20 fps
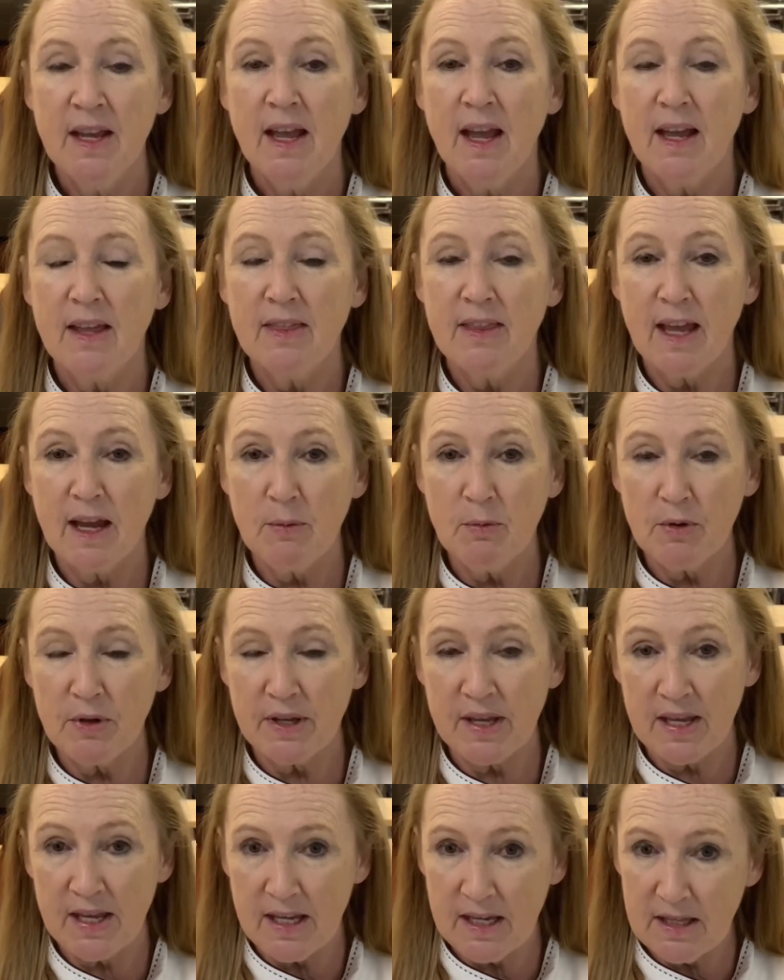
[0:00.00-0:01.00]
and that will
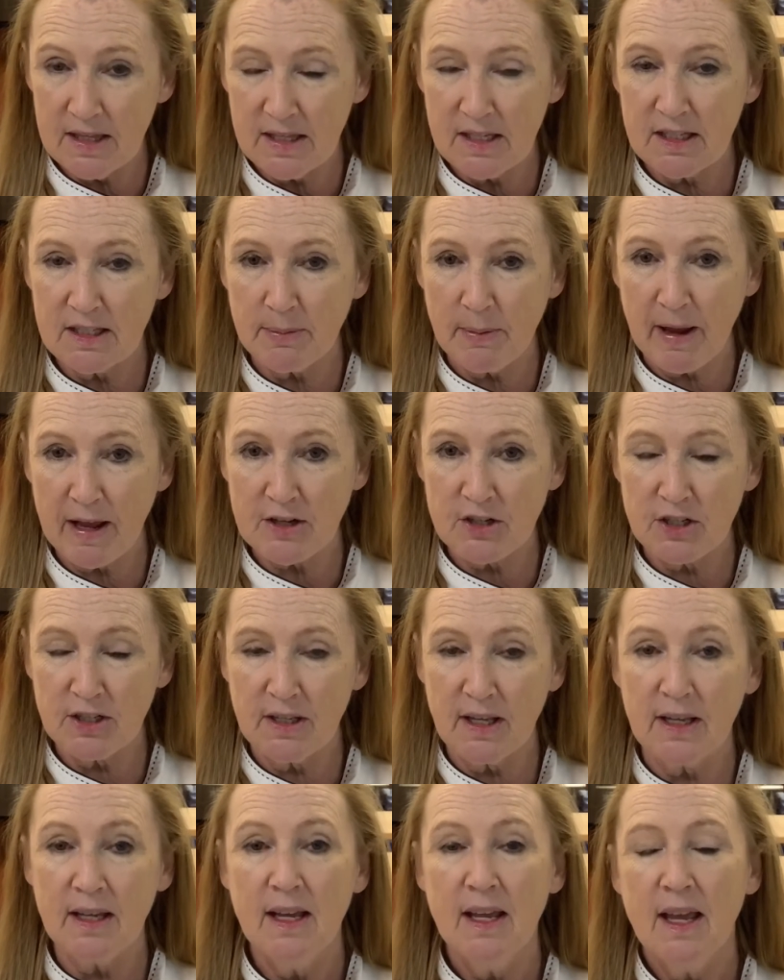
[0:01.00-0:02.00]
heat the
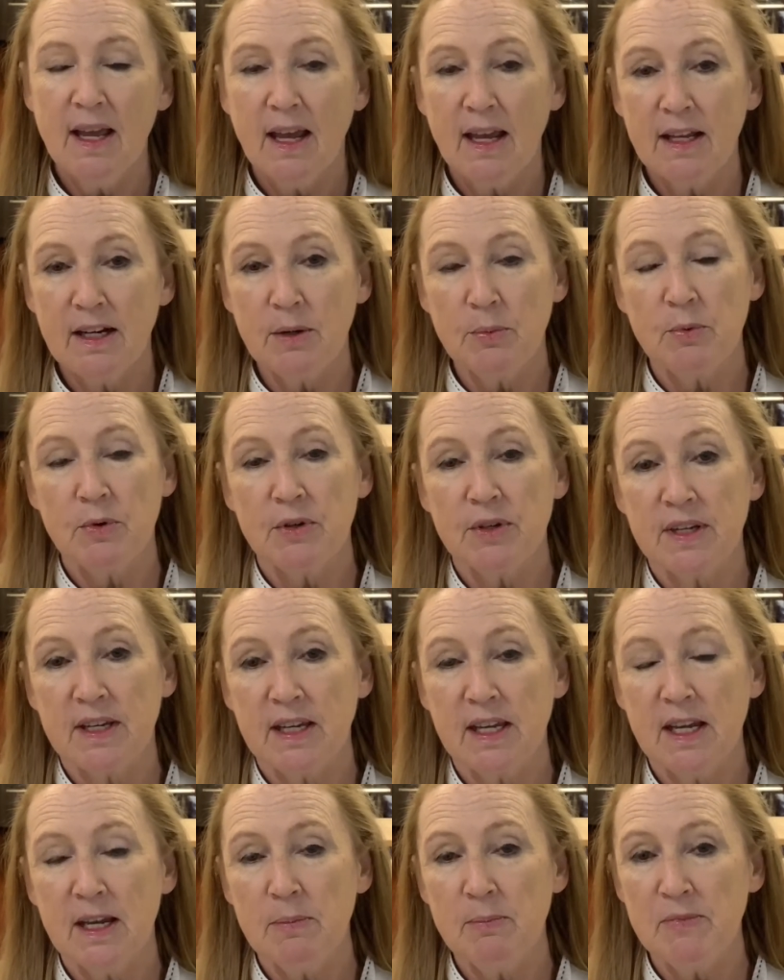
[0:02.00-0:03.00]
spatula and it will
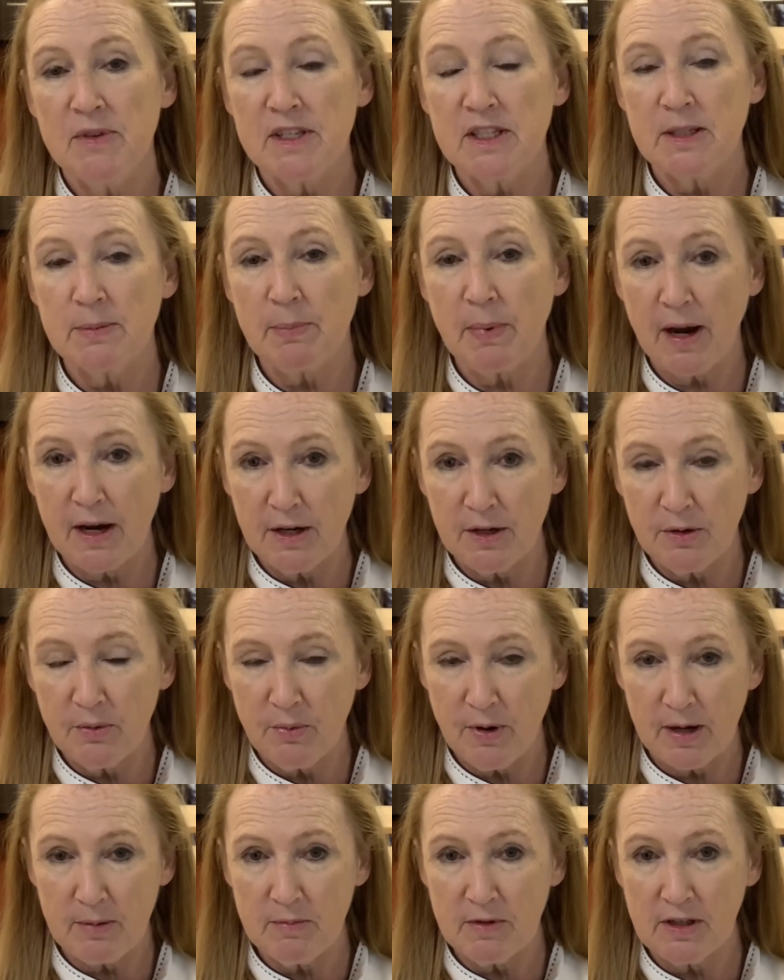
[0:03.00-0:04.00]
keep the spider
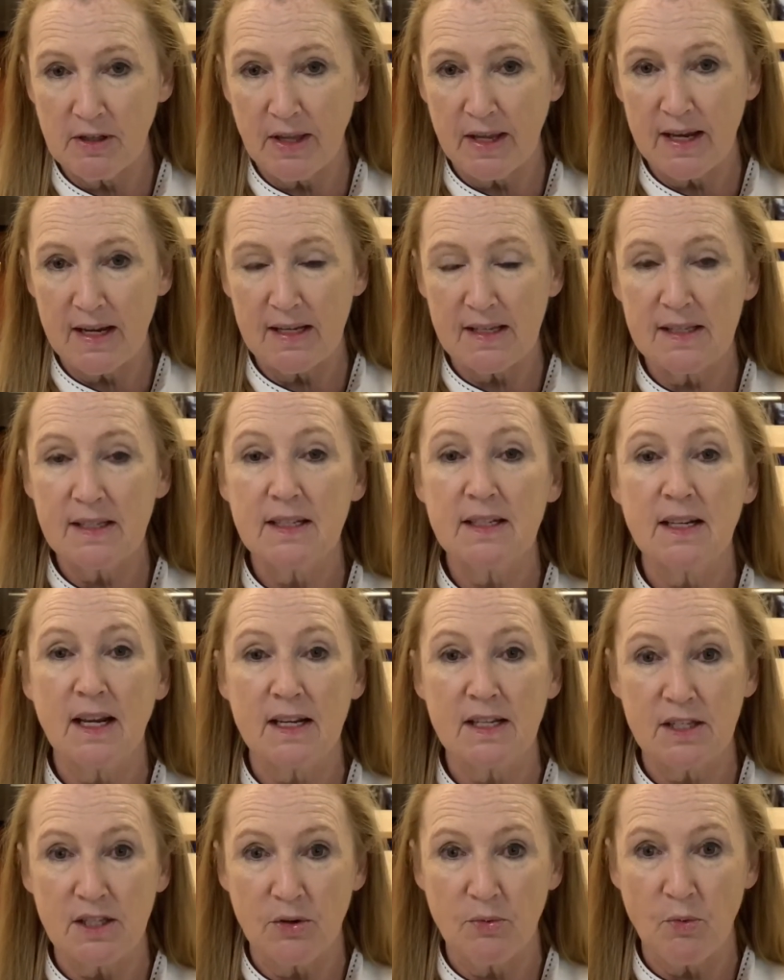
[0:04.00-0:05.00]
web glaze
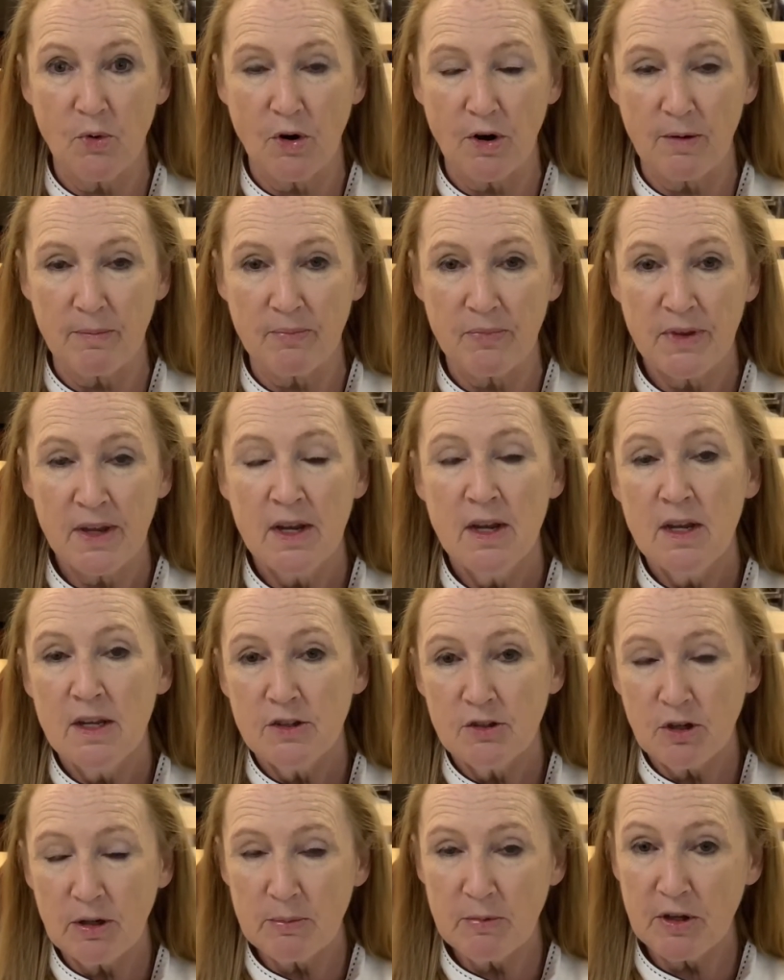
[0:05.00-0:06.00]
nice and warm.
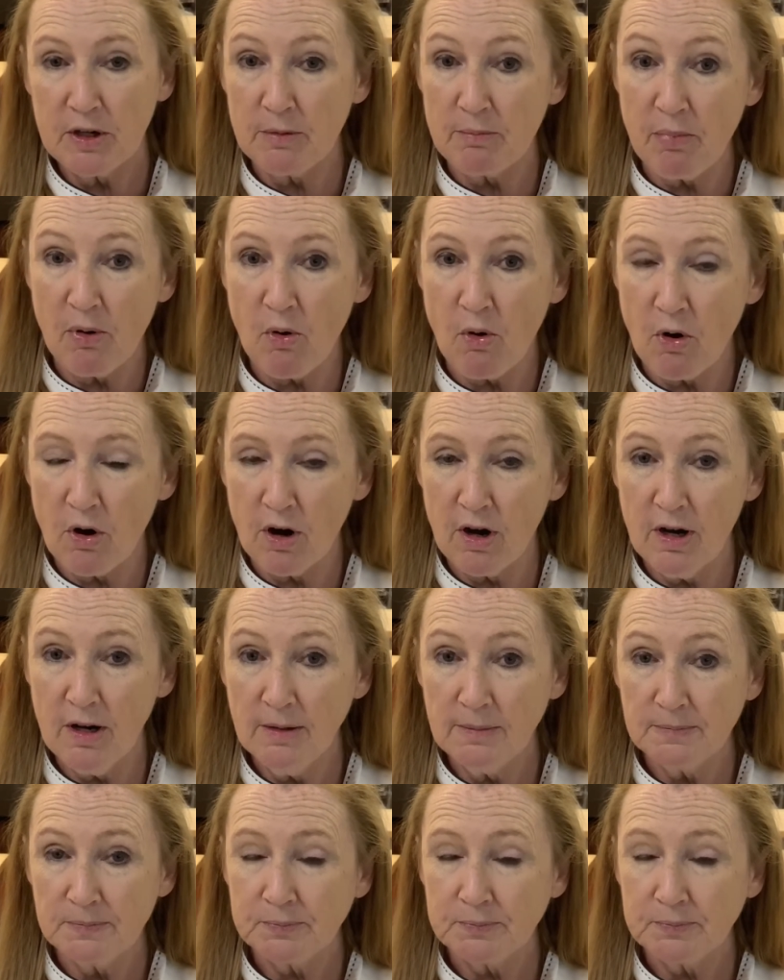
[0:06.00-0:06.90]
So I'm going to pour.